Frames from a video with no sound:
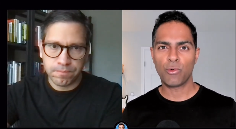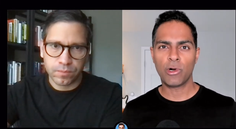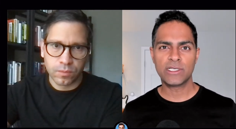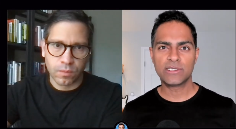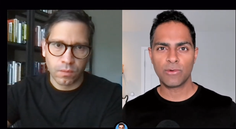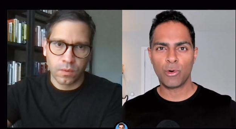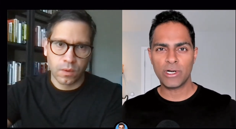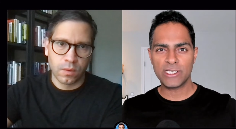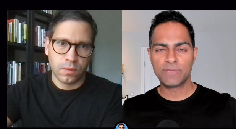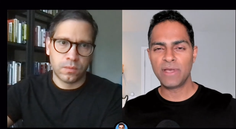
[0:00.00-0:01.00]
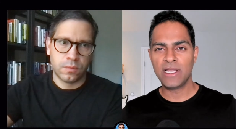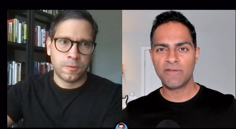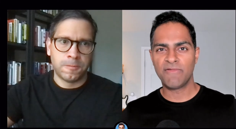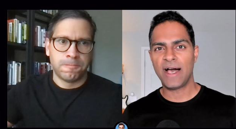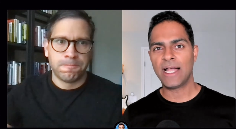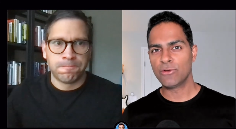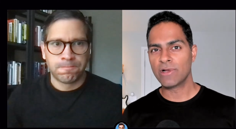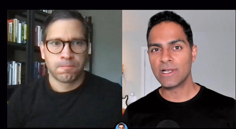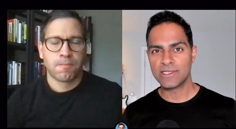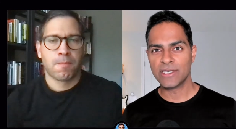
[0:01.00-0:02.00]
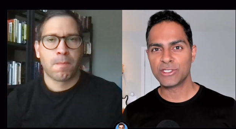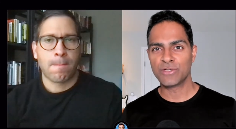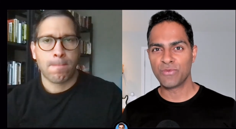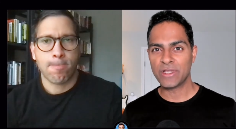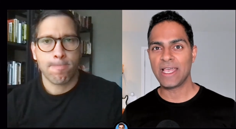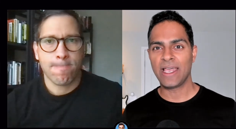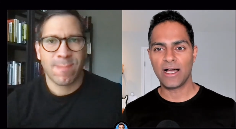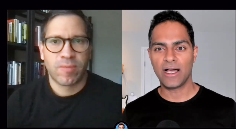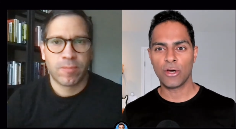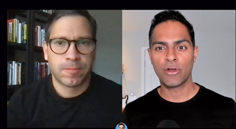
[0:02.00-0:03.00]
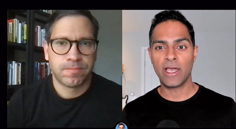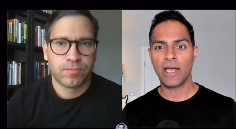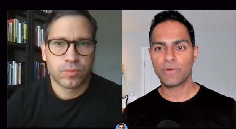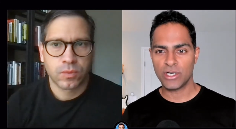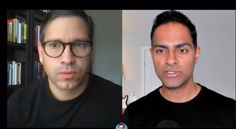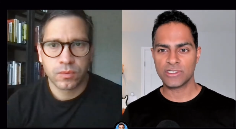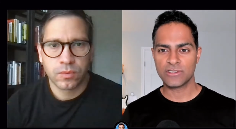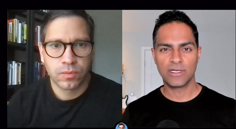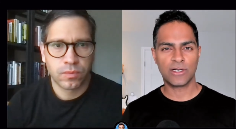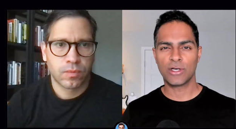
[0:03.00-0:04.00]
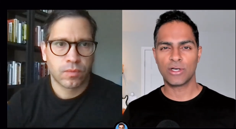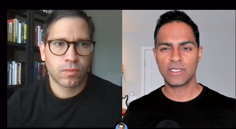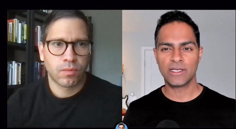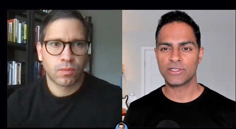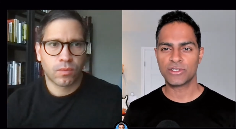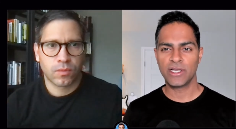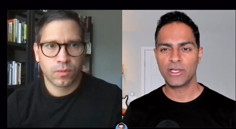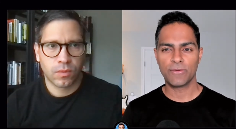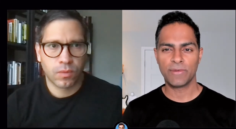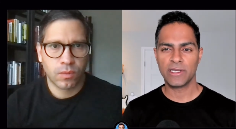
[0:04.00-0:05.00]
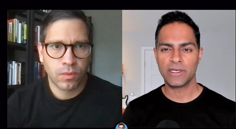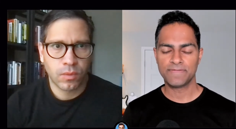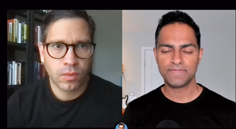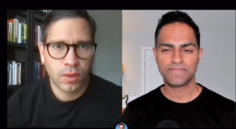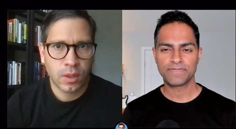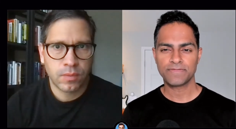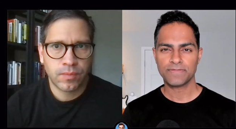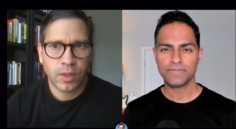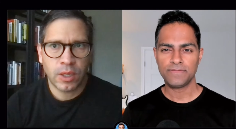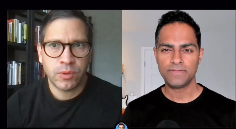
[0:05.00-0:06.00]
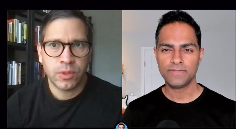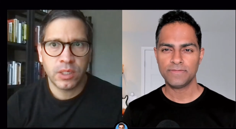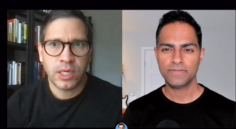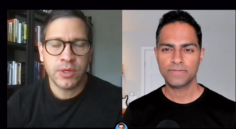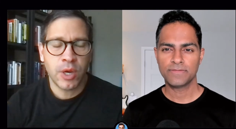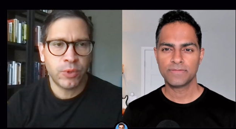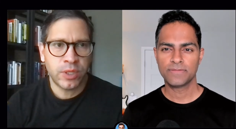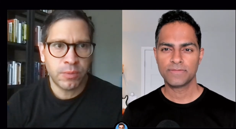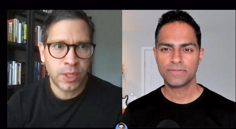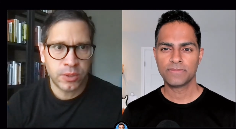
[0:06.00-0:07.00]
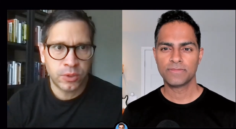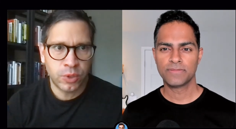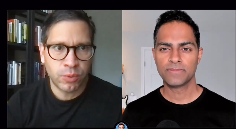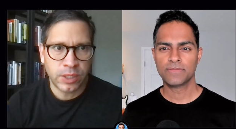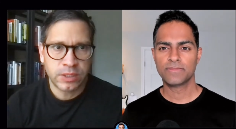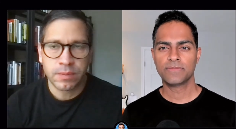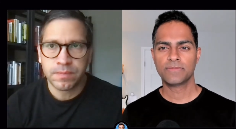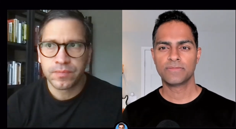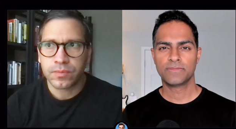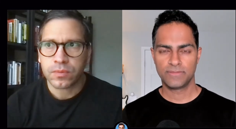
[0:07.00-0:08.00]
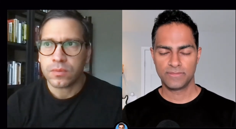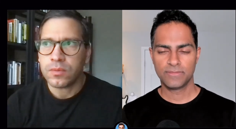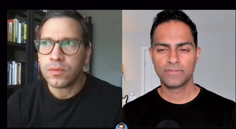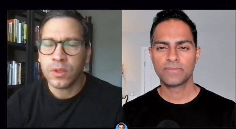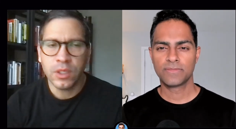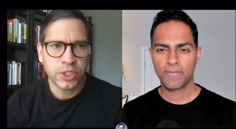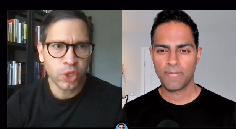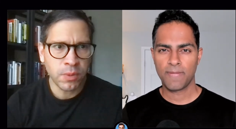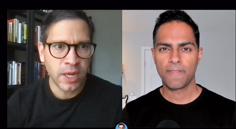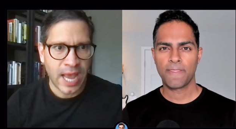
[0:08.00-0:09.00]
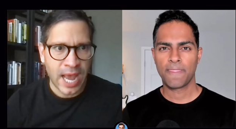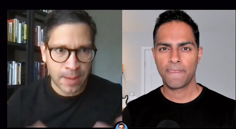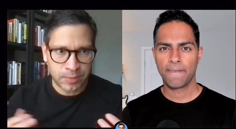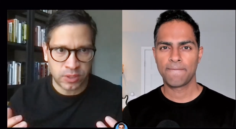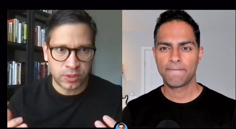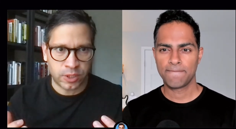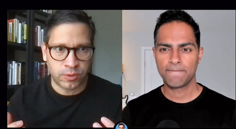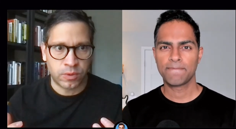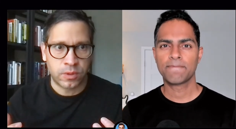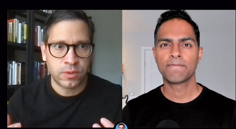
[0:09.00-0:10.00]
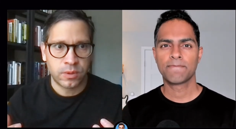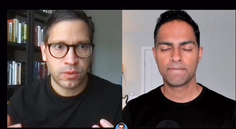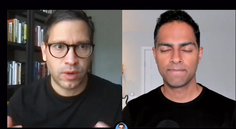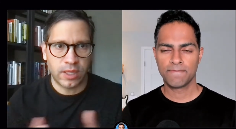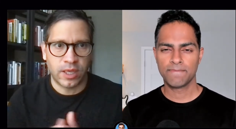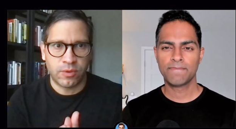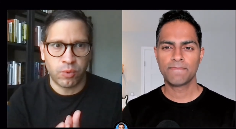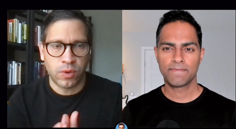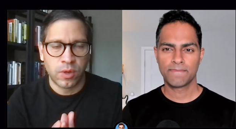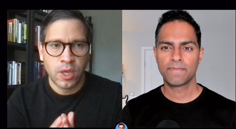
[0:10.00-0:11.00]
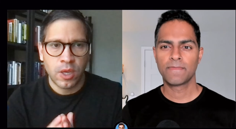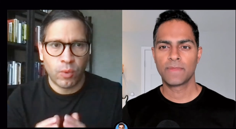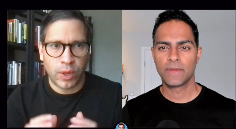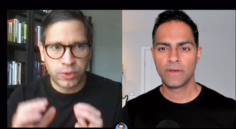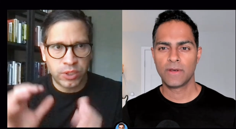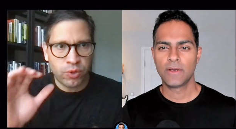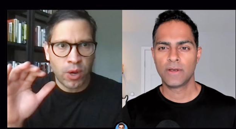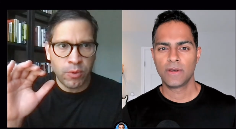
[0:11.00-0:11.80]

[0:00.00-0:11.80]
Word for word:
Speaker 1: is what has been the value realization with A I on A I projects across the industry, in your opinion?
Speaker 2: I, I would think about it in two ways. Let's talk about apps in general, mm-hmm. right? Like what I was describing